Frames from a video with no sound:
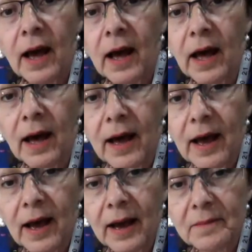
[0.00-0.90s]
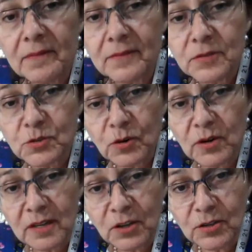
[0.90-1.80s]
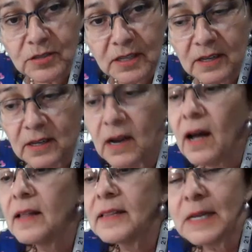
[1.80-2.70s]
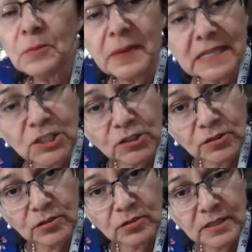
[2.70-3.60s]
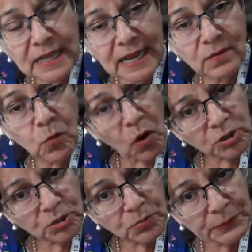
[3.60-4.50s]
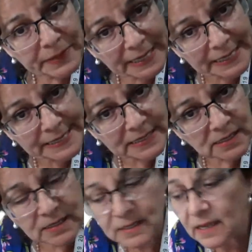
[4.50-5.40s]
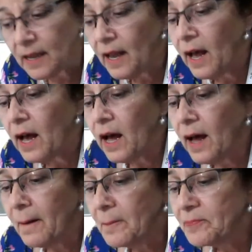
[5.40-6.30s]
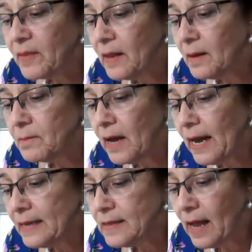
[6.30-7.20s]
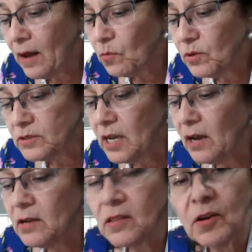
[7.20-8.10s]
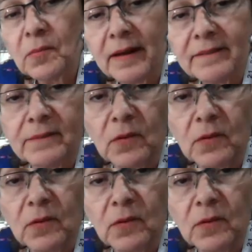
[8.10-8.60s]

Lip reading: I started using little pencils, and they have washable pens. I will tell you though,